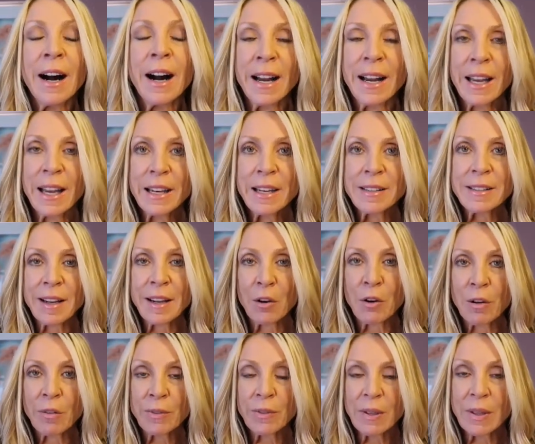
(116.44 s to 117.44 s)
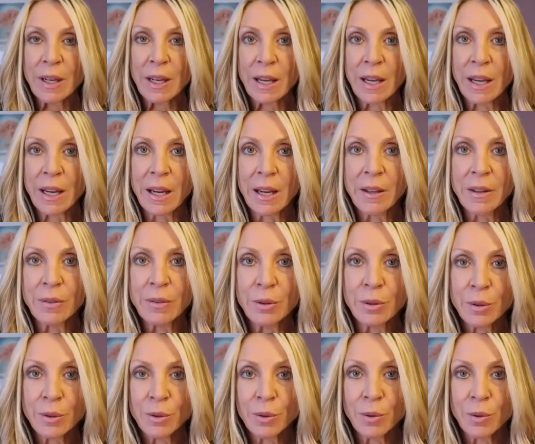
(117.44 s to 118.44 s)
I had a day off today,
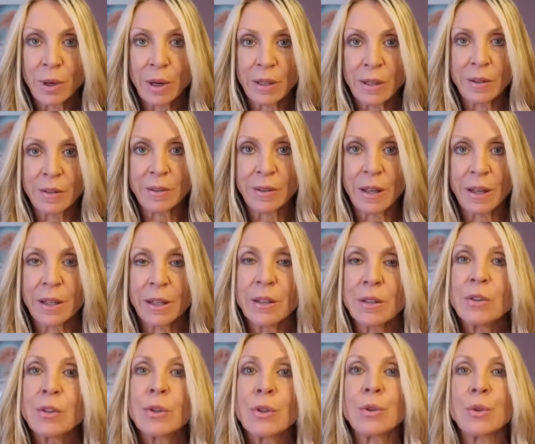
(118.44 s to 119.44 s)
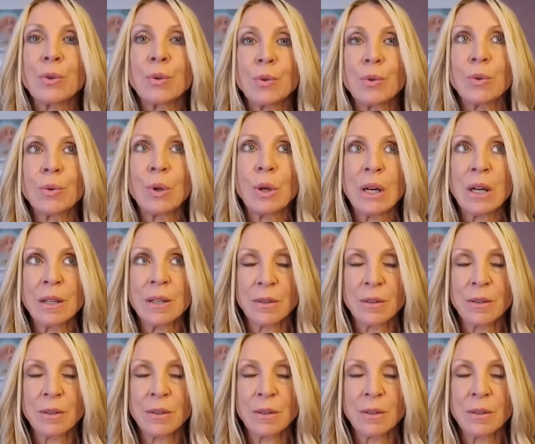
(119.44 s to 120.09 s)
so I decided to